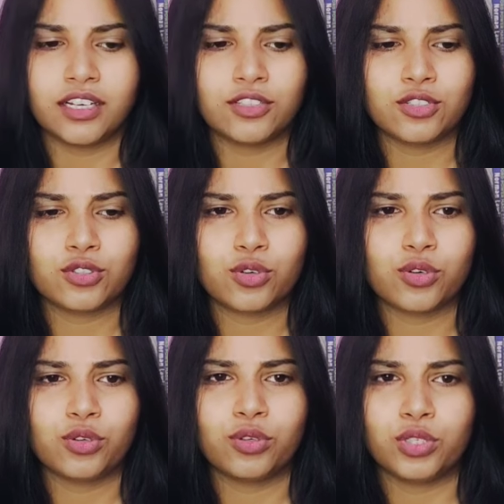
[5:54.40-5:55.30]

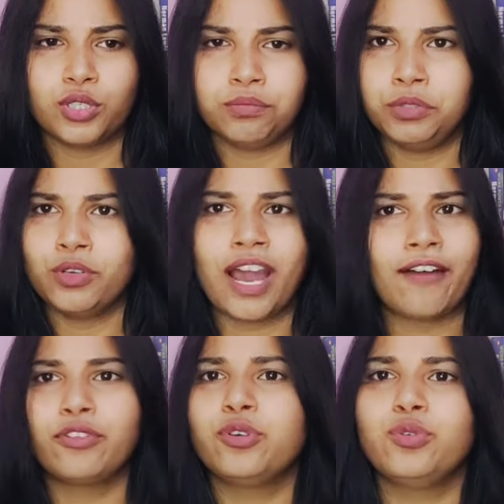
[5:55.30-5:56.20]
so you
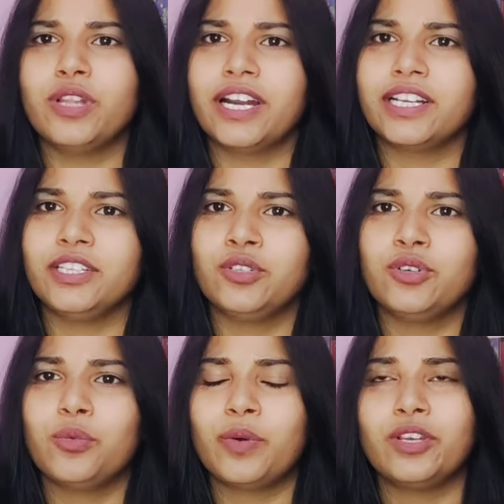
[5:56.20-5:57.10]
have to do that. You
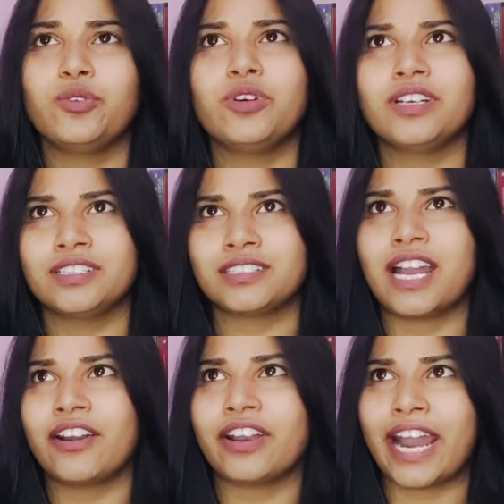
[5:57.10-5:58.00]
know, when you
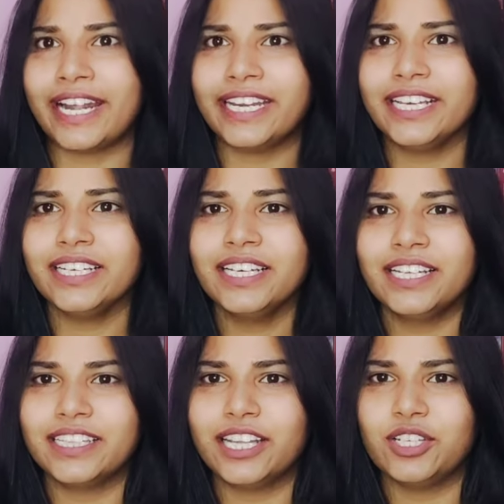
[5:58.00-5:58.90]
start writing,
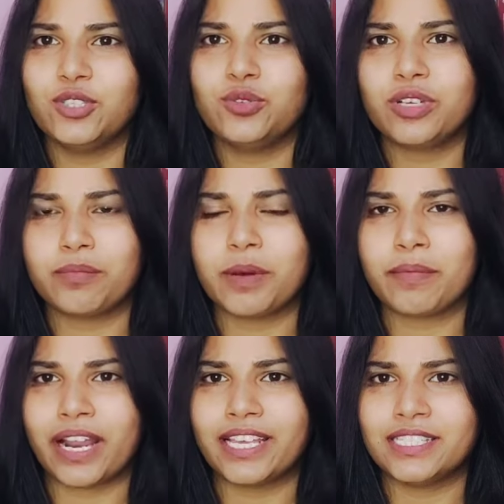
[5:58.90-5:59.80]
then you
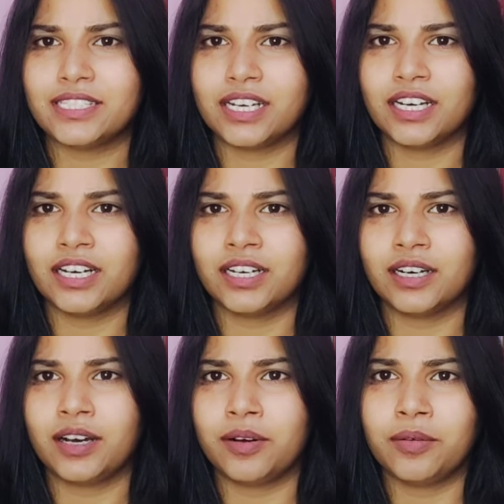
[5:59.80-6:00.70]
rememberize
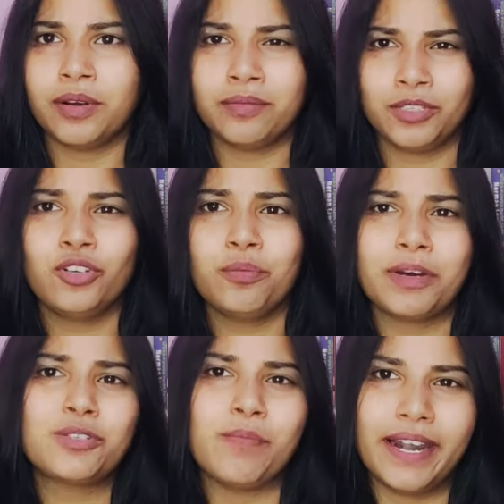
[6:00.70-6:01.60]

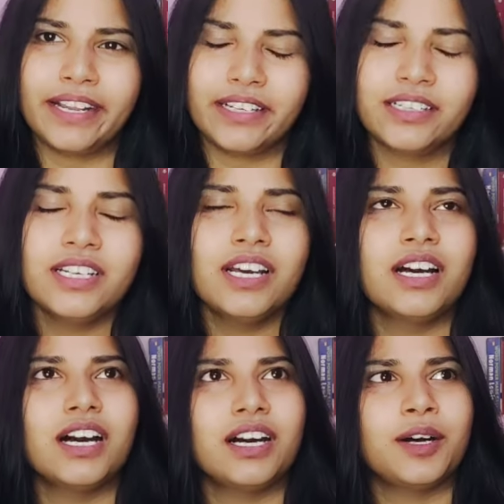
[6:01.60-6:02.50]
much better.
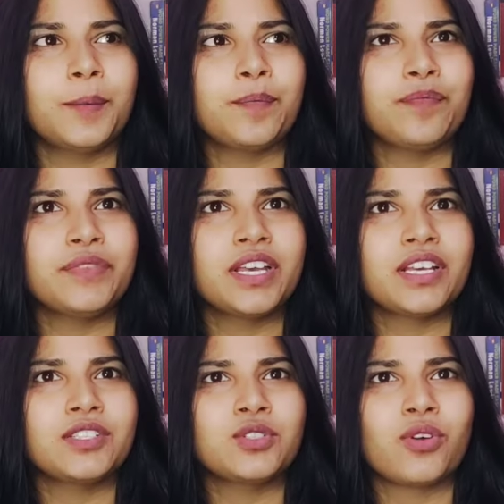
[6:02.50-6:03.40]

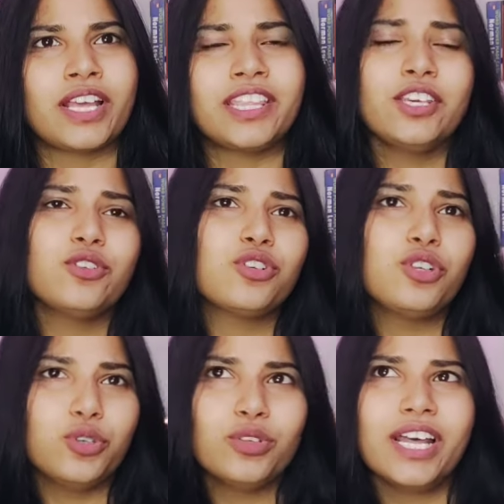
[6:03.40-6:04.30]
So I think you
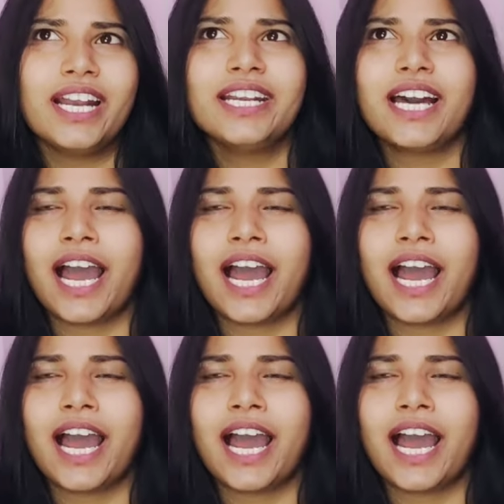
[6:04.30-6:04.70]
should do that.